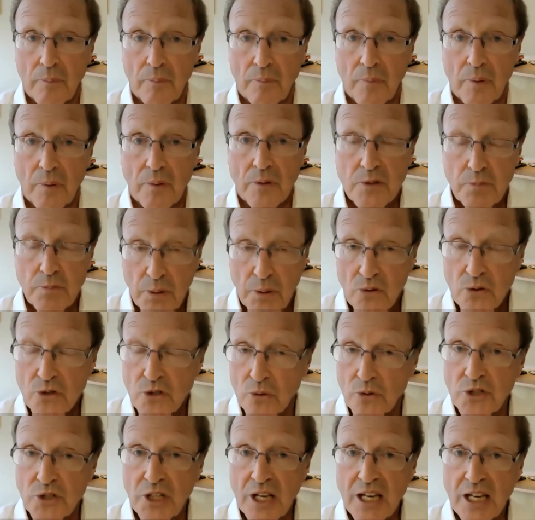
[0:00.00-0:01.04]

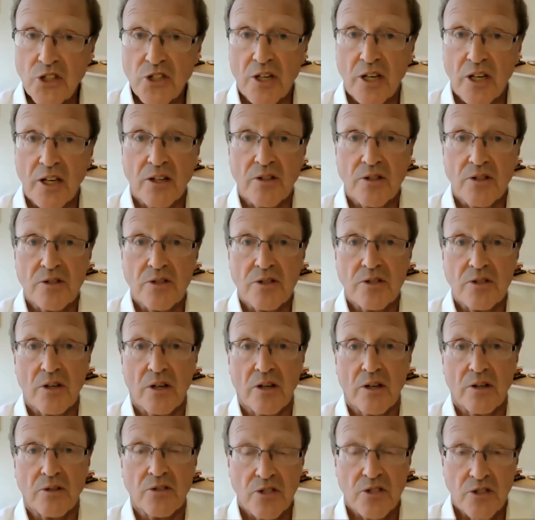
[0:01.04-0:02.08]
spiritual teachings
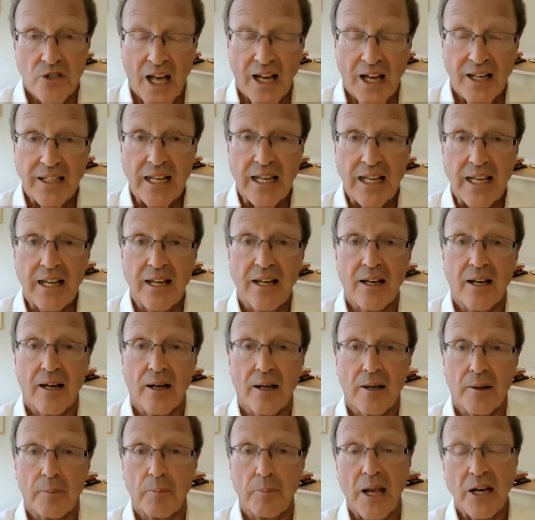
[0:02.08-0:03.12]
and study
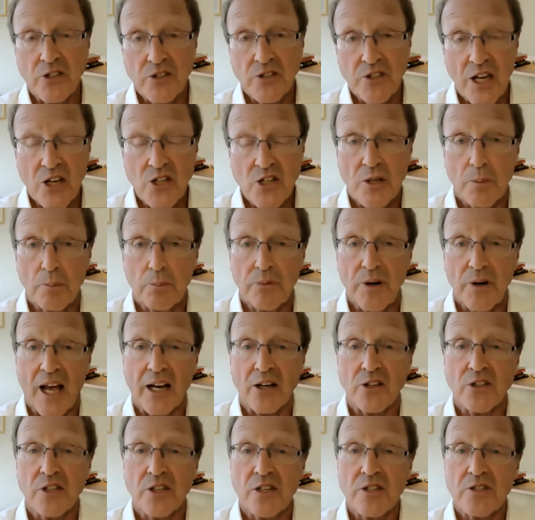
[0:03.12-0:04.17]
and meditation
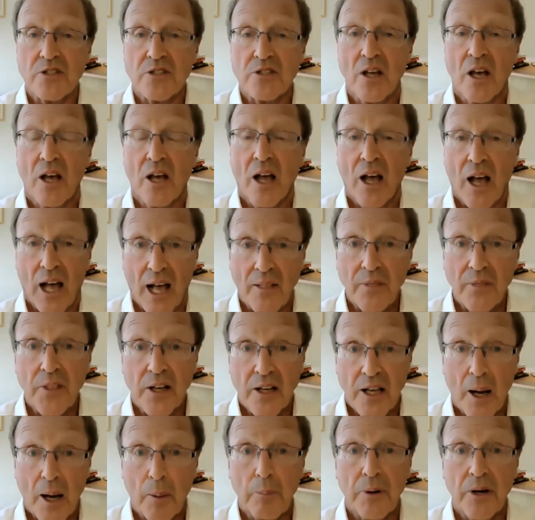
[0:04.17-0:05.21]
practice, and the
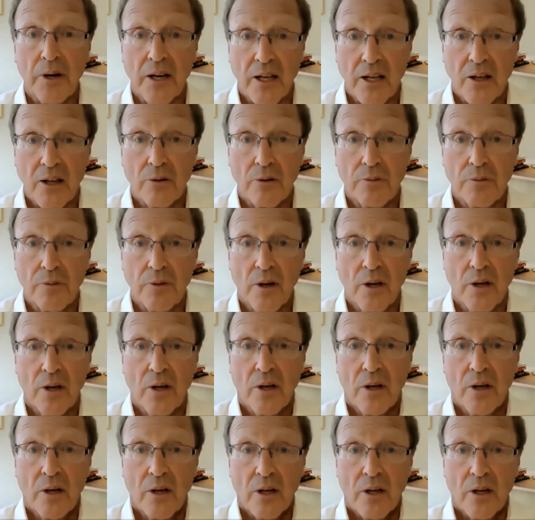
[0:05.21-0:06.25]
company of
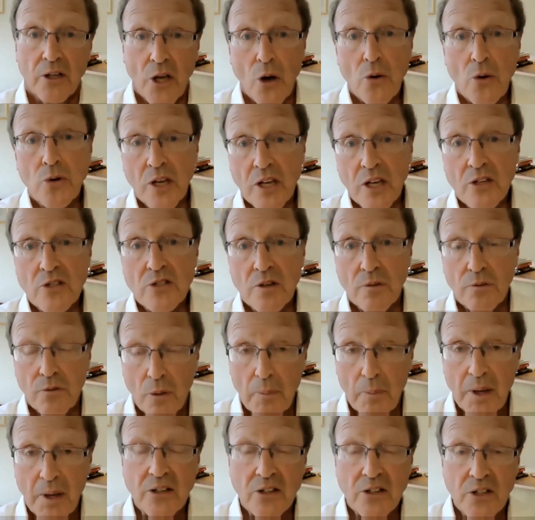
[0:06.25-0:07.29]
yogis
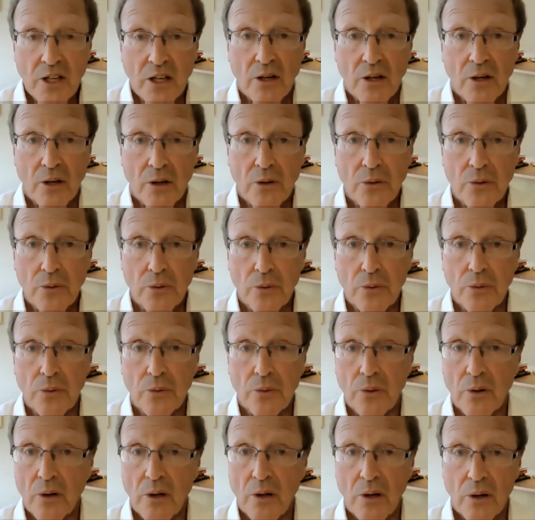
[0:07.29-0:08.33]
from India
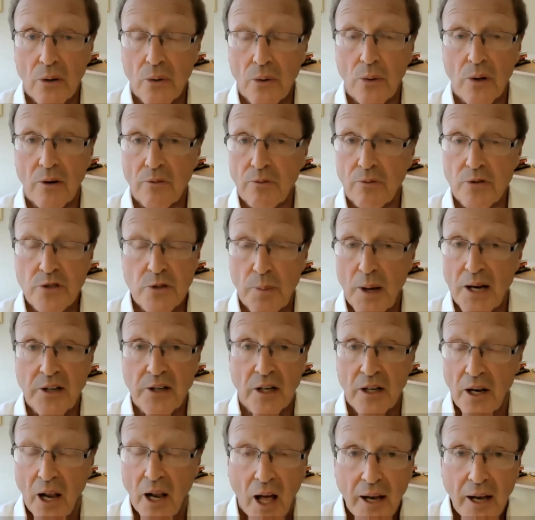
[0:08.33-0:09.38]
who have
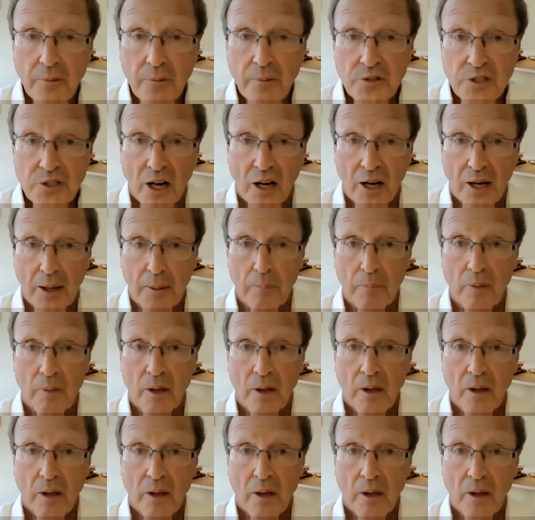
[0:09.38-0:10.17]
spent a lifetime